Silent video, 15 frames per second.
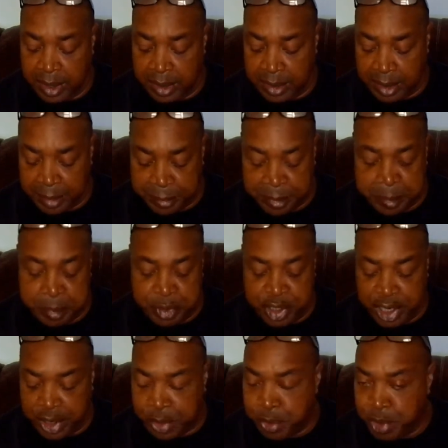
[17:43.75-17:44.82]
and from
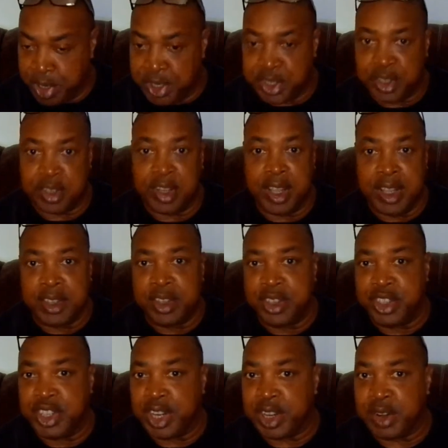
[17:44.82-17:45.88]
generation to
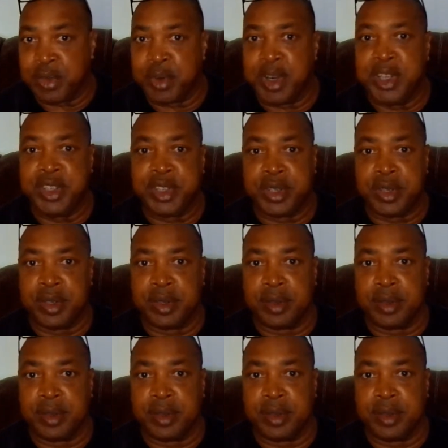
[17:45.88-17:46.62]
generation.